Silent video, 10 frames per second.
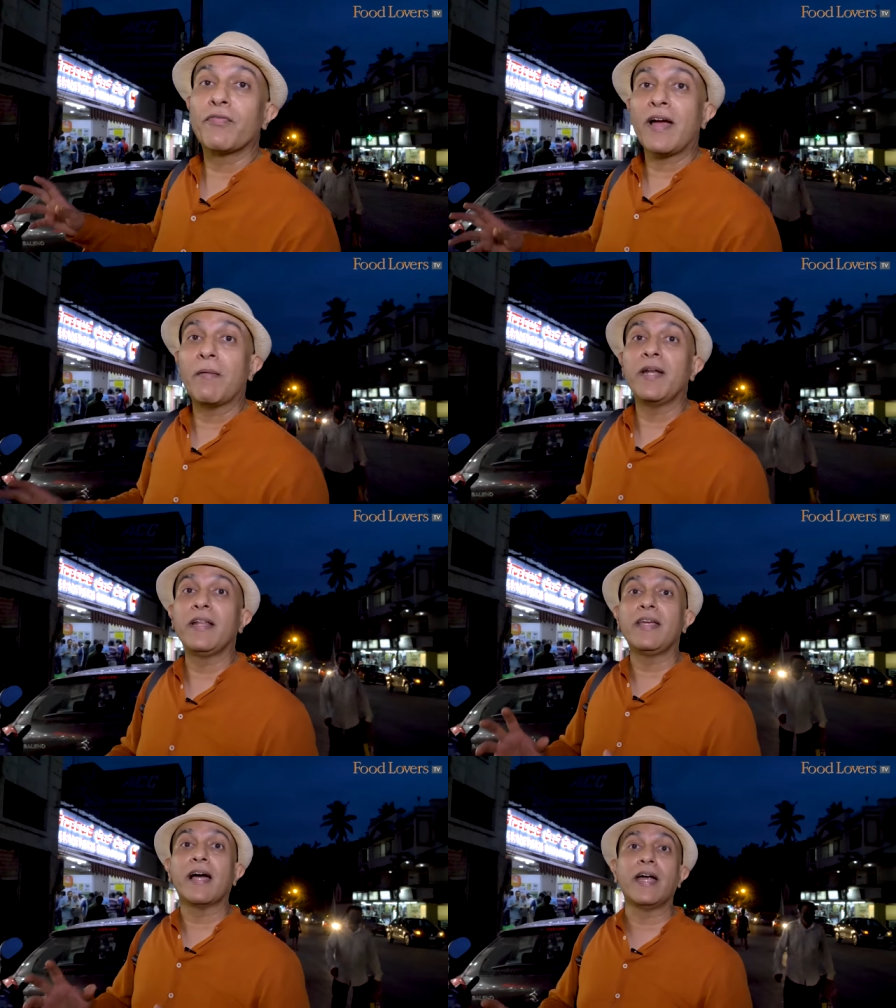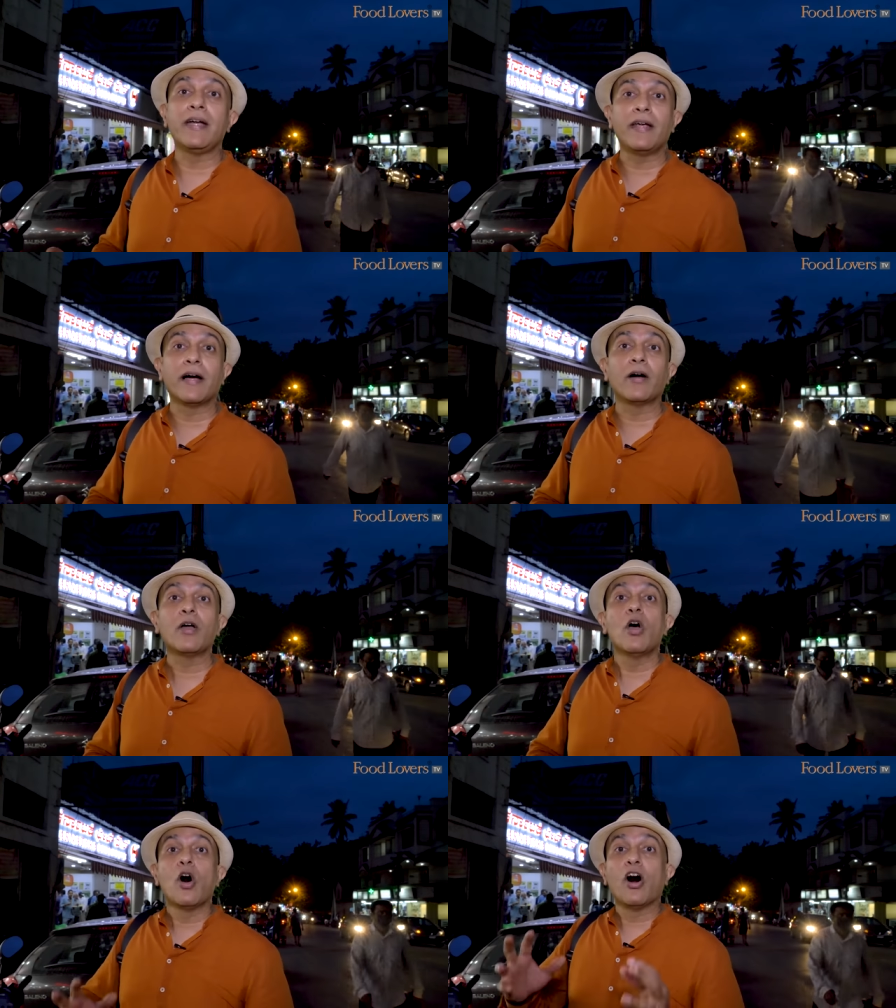the family the idea
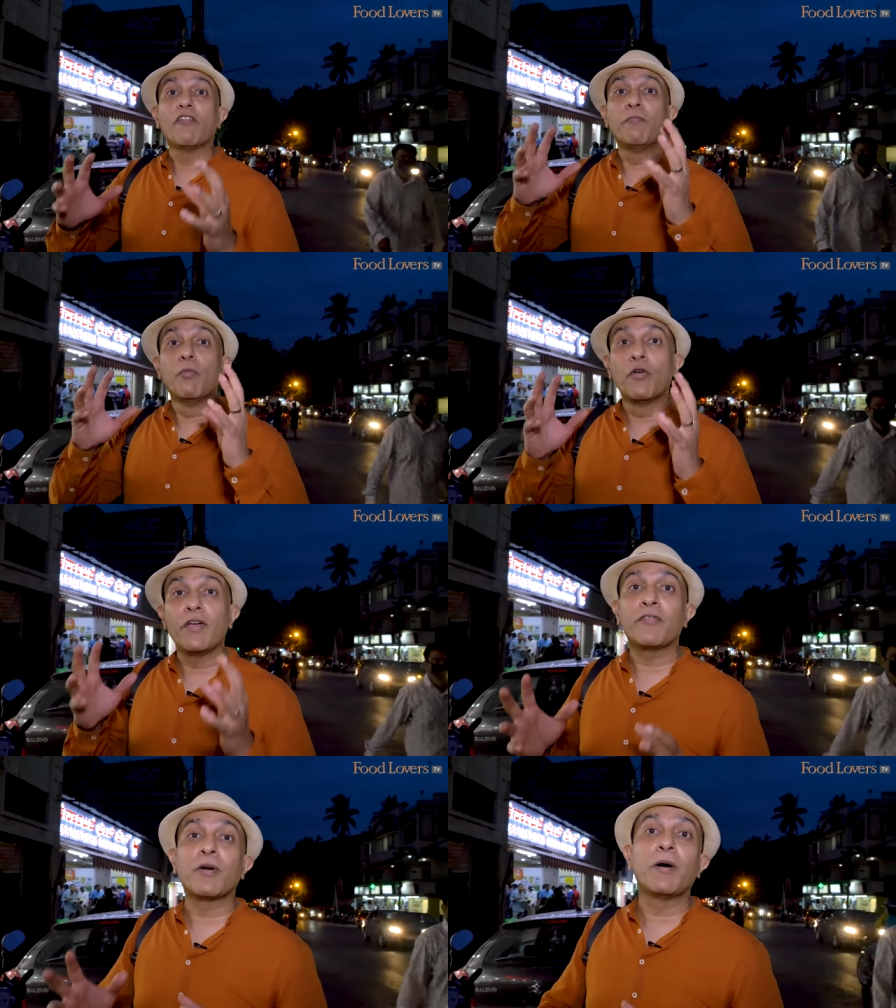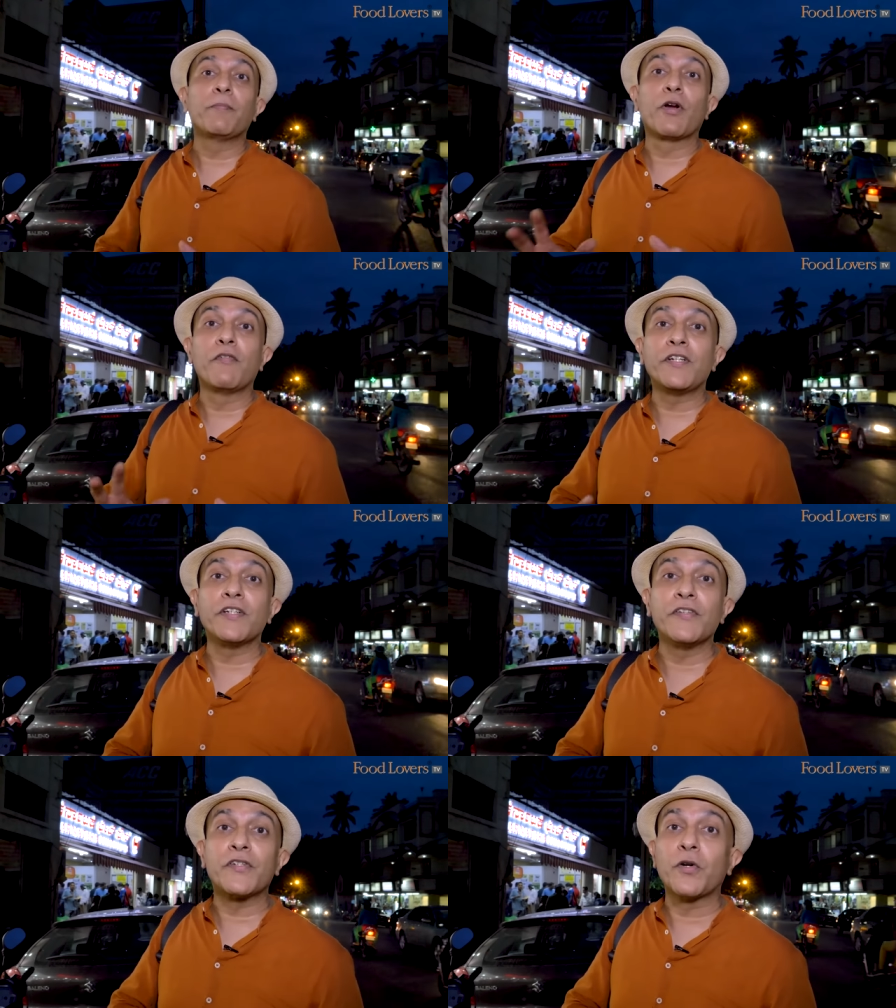of moving from a
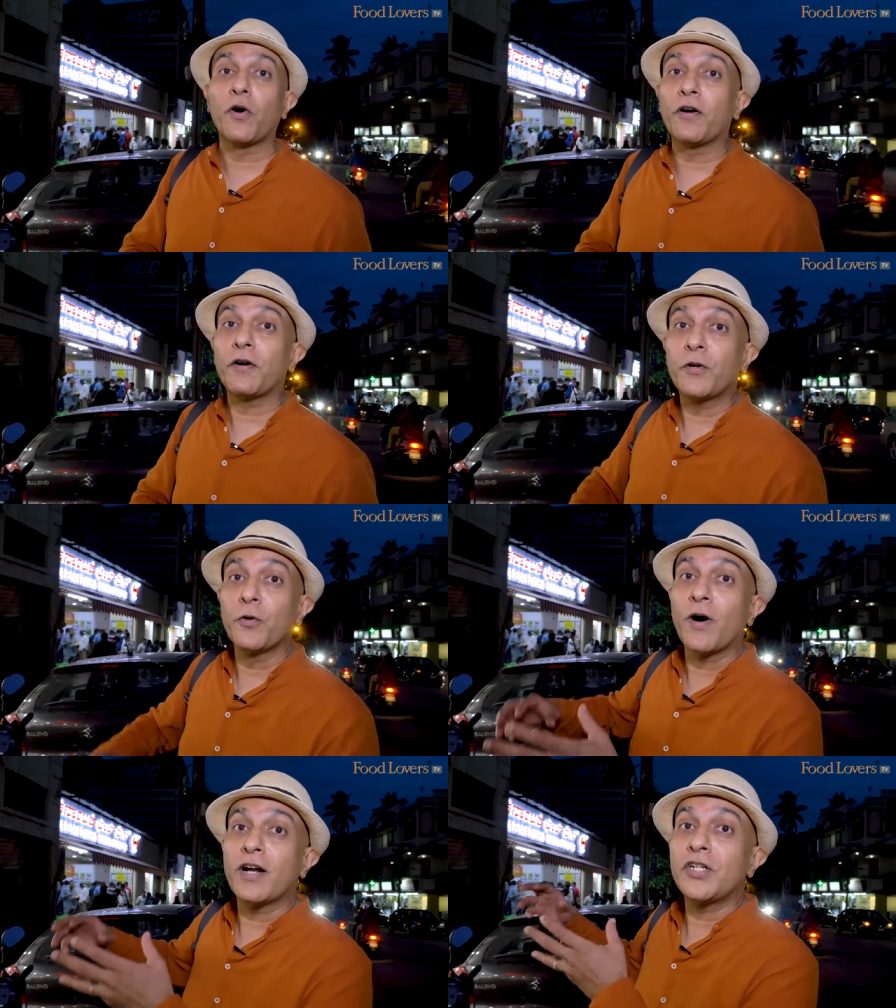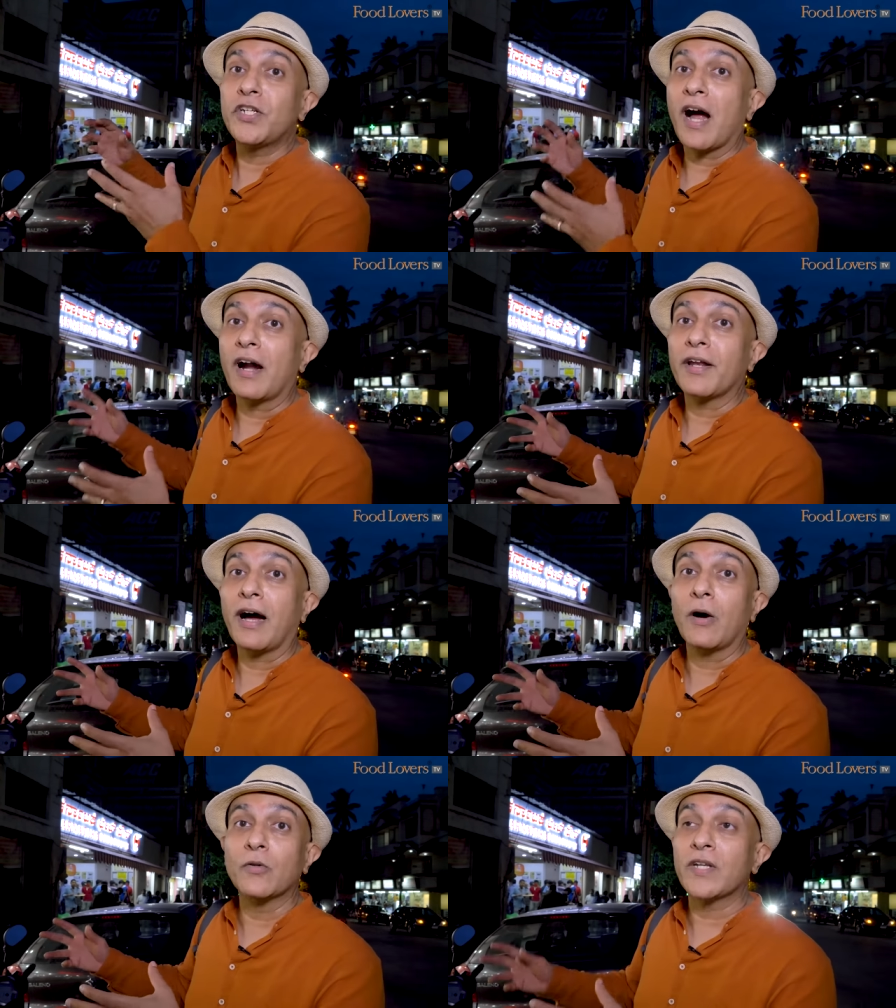provision store to a chaat
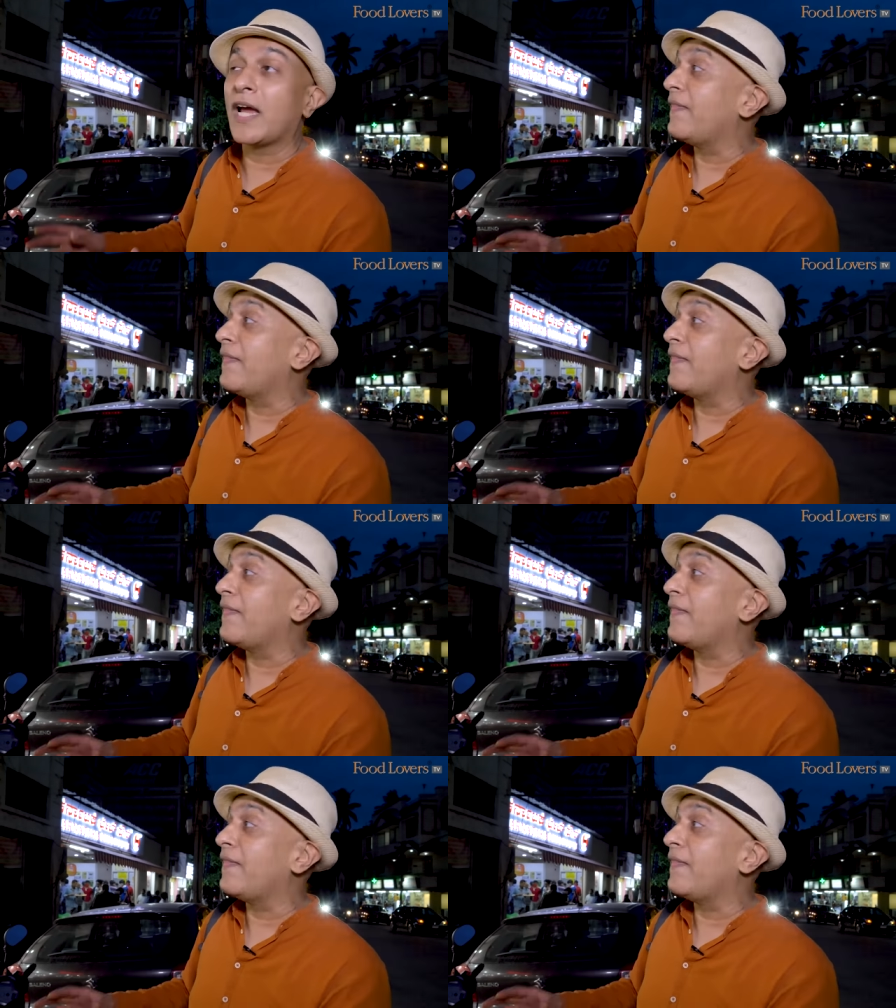house,